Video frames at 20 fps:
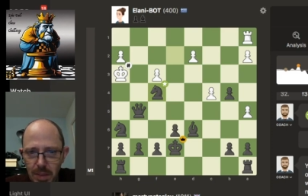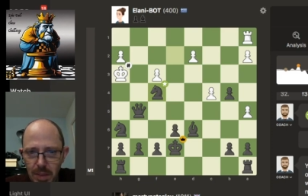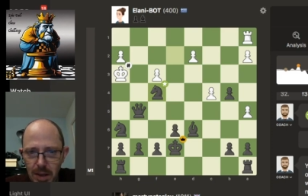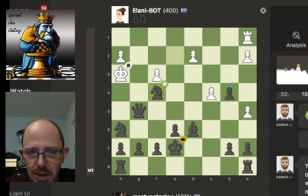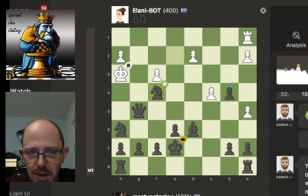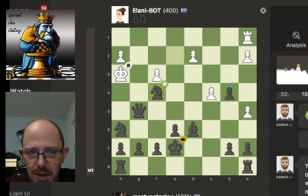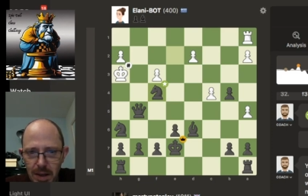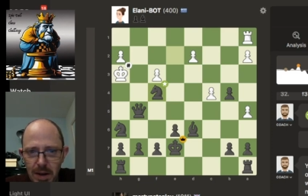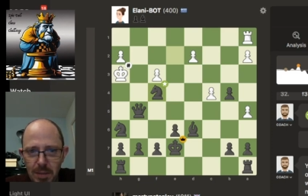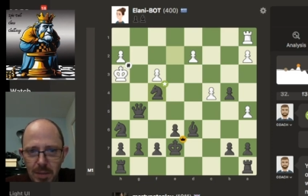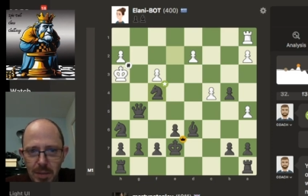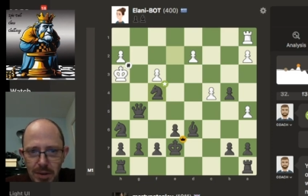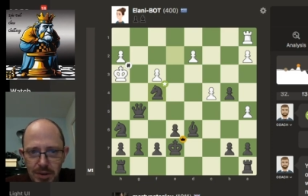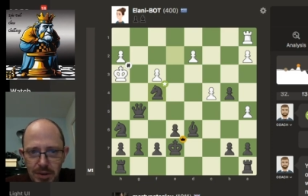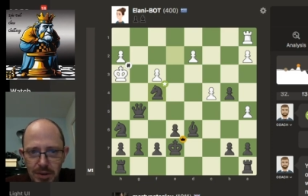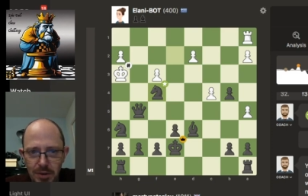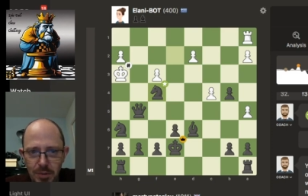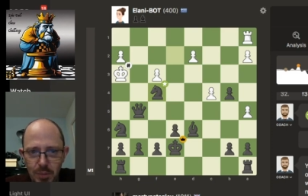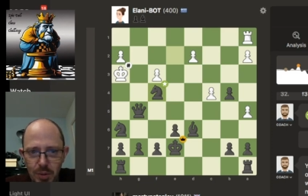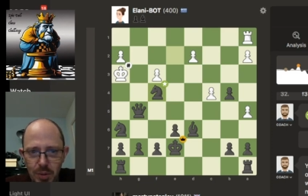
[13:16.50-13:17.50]
kind of makes
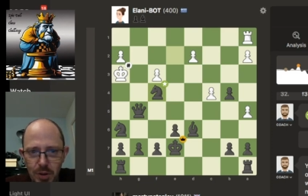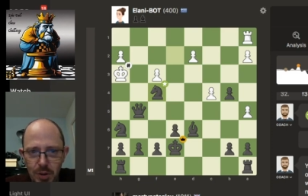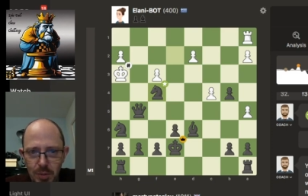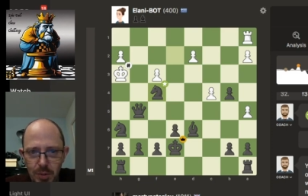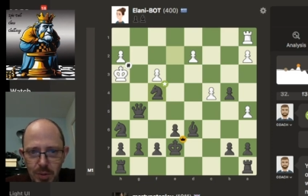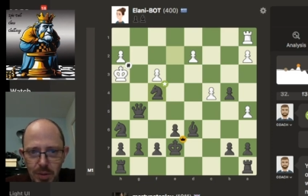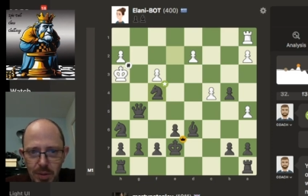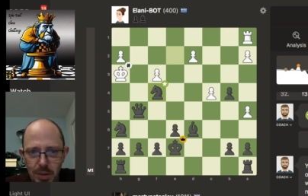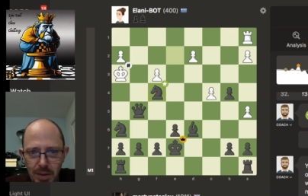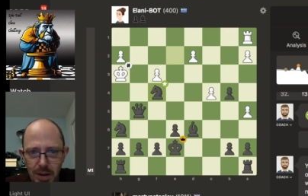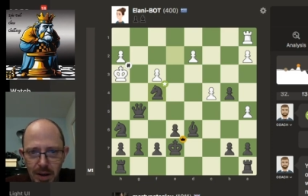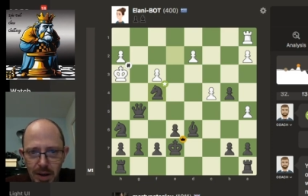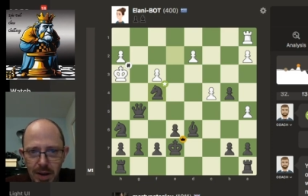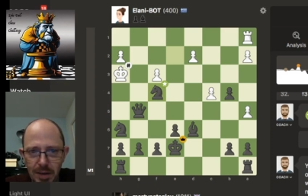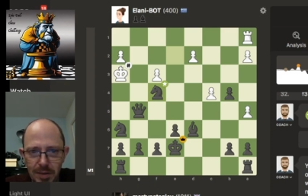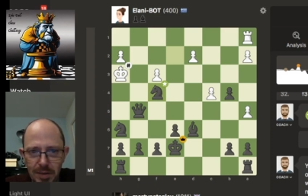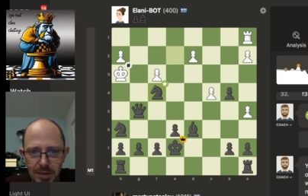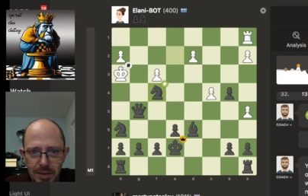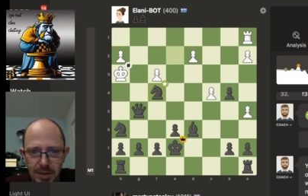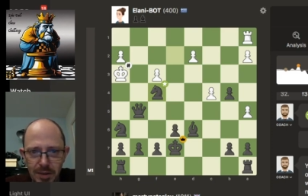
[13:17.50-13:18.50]
you work with the
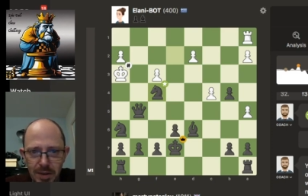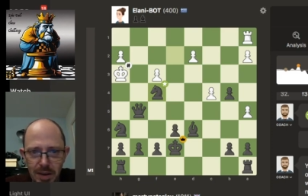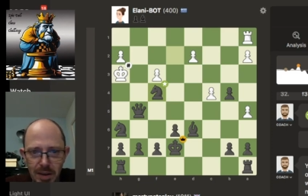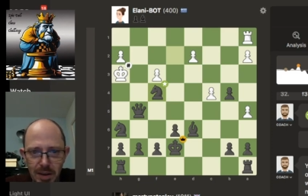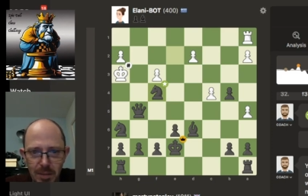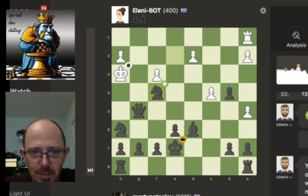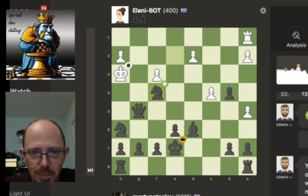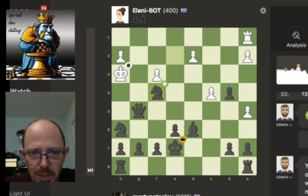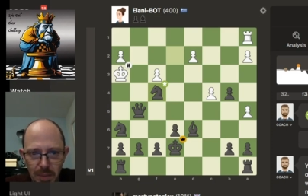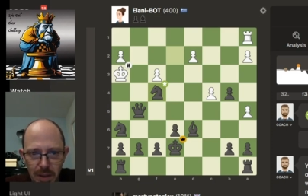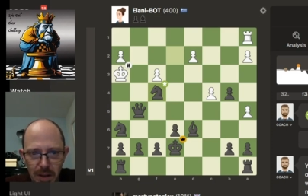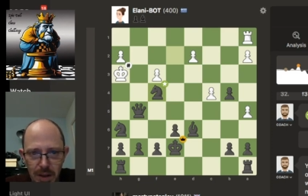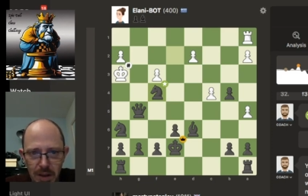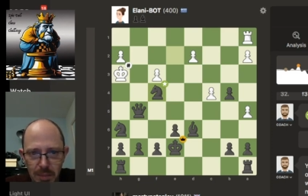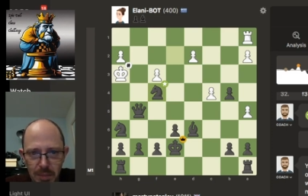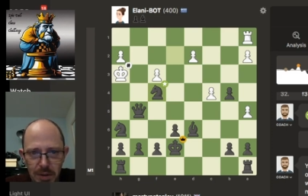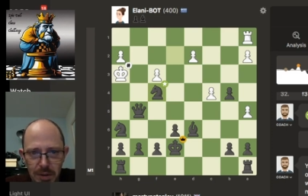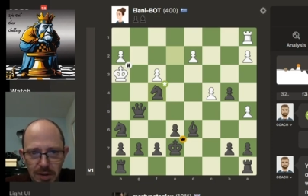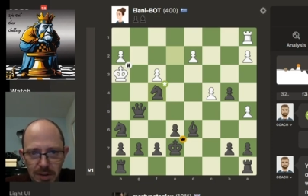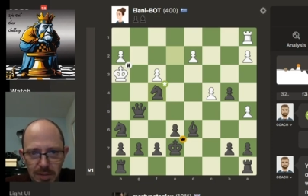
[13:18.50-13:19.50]
knights and the
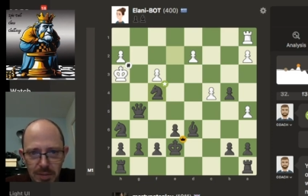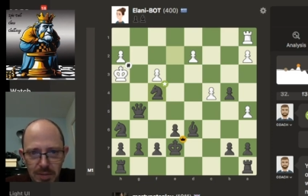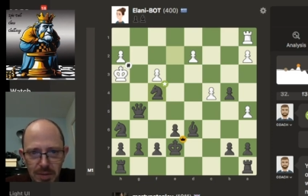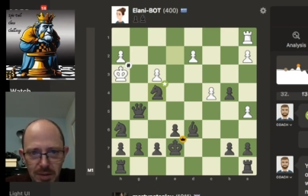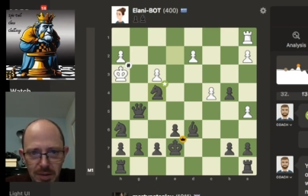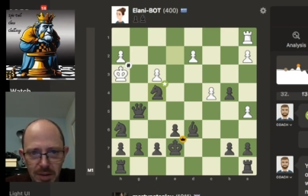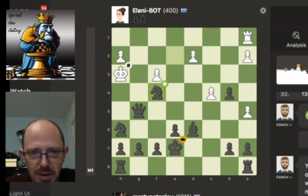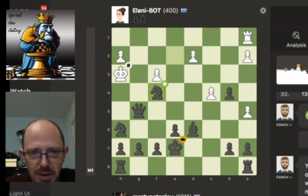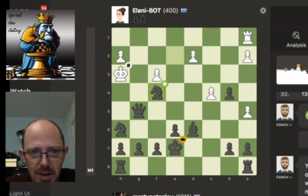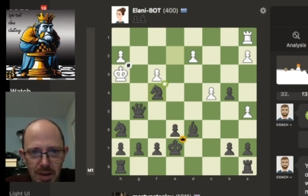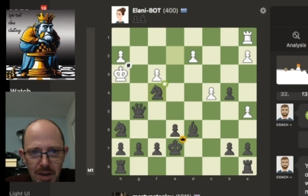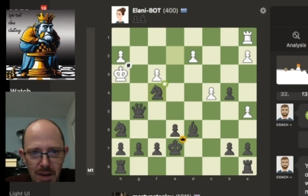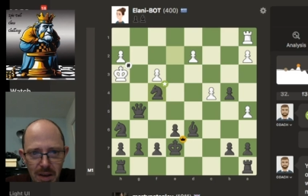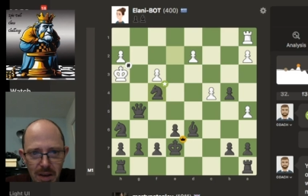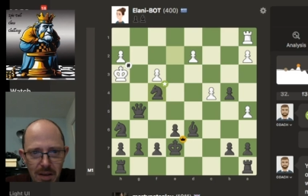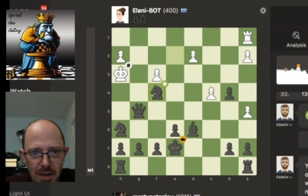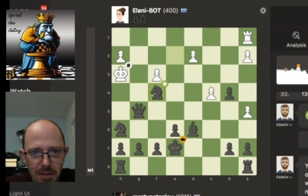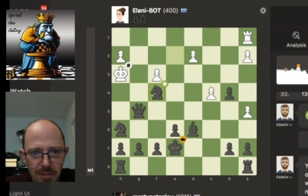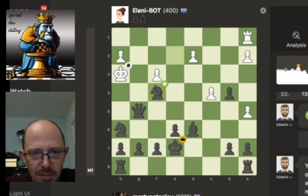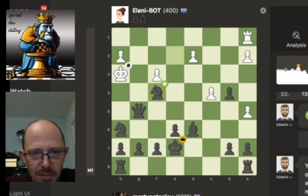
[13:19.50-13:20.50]
bishops and
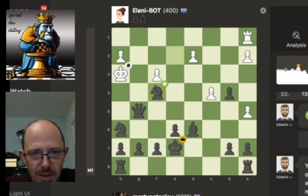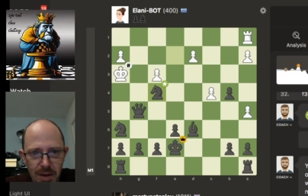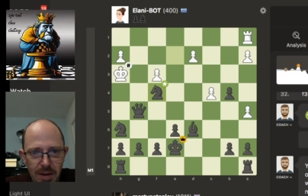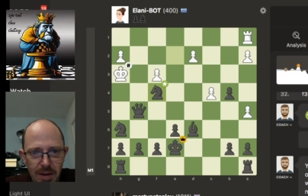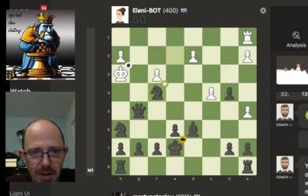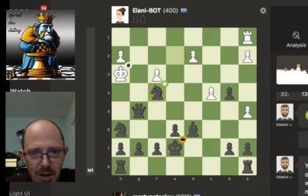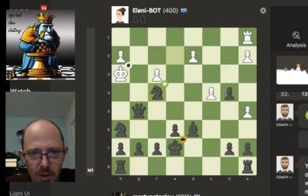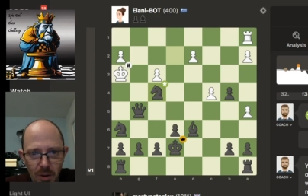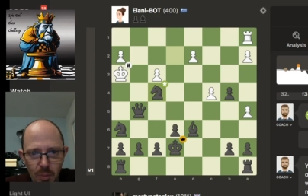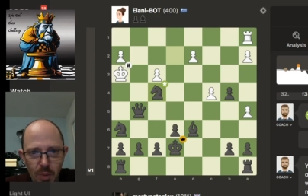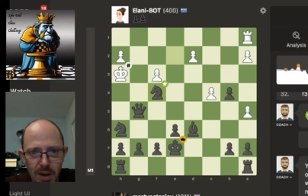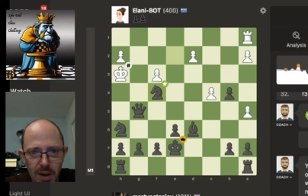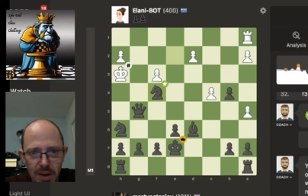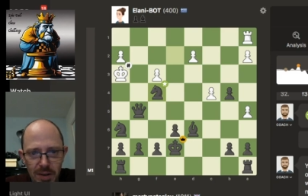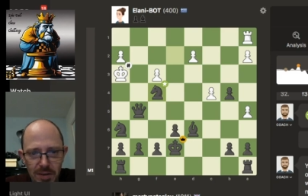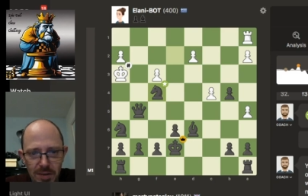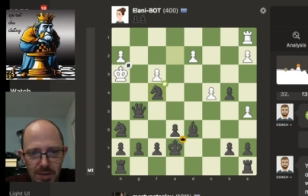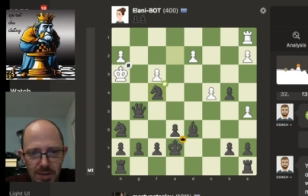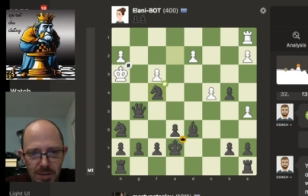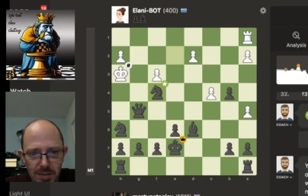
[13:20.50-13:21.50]
figure out
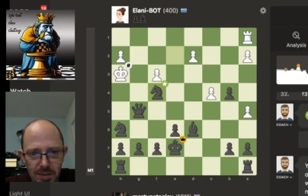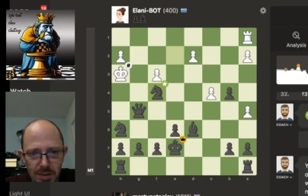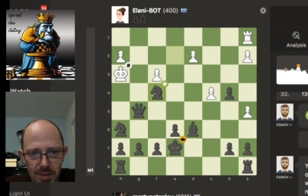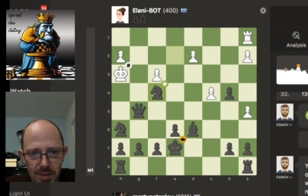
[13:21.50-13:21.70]
ways of